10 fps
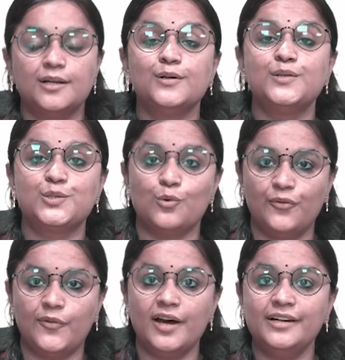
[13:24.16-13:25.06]
So
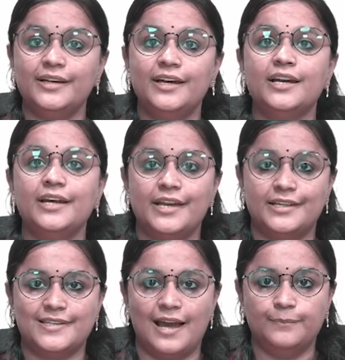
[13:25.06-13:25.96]
far in our
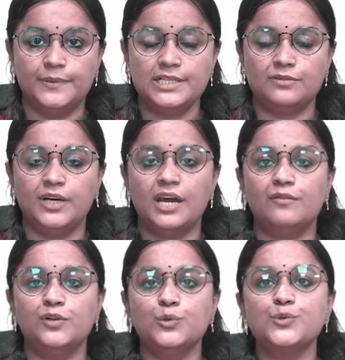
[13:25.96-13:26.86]
examples, we
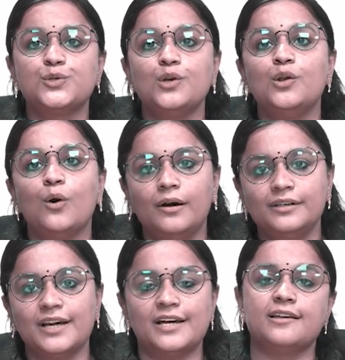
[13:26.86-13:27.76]
have used
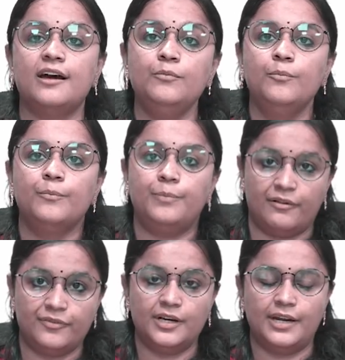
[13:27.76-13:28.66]
north as our
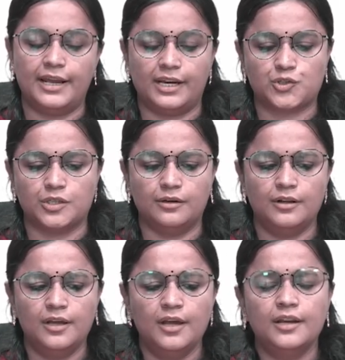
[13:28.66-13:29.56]
preferred direction.
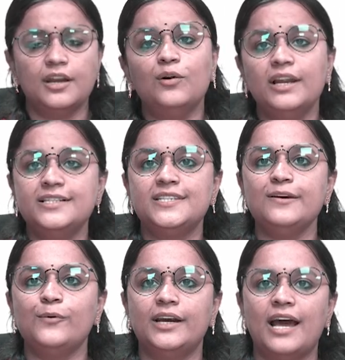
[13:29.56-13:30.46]
Now let's see
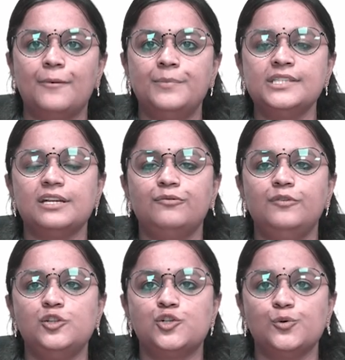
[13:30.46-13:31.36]
what happens if
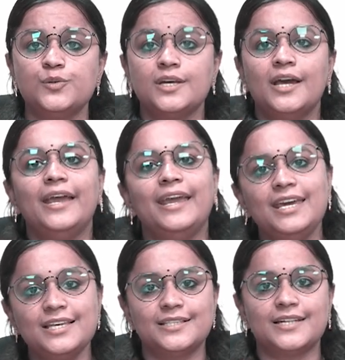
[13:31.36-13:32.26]
we choose
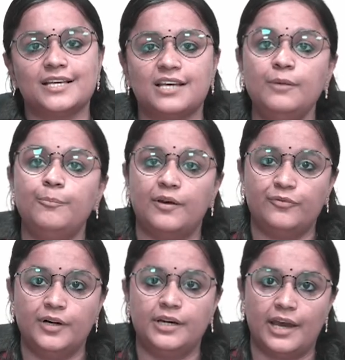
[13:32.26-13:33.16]
east as our
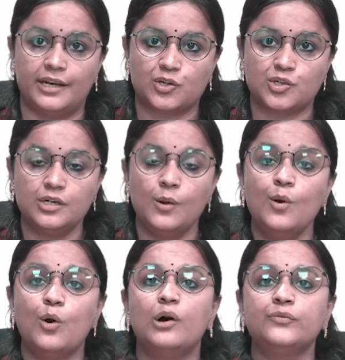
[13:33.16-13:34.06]
preferred direction
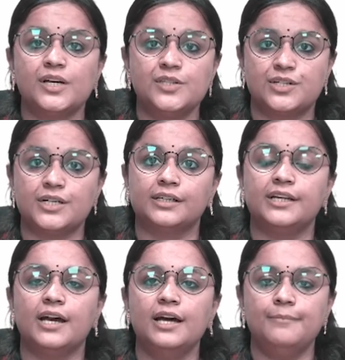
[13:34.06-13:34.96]
of
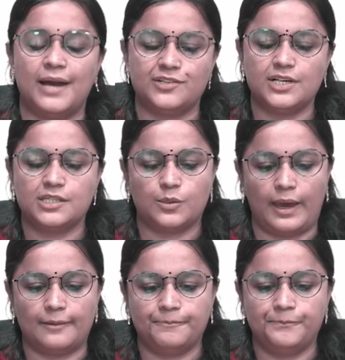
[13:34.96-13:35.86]
constructing our magic
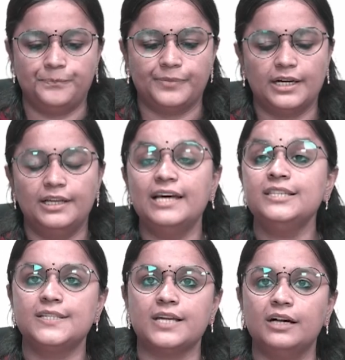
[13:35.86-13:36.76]
square.
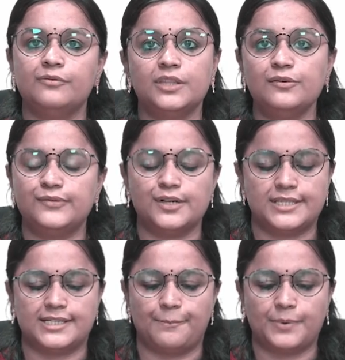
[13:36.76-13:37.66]
Let's start with the first
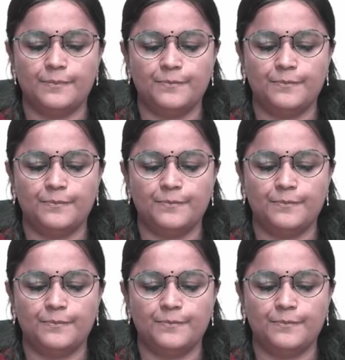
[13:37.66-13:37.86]
step.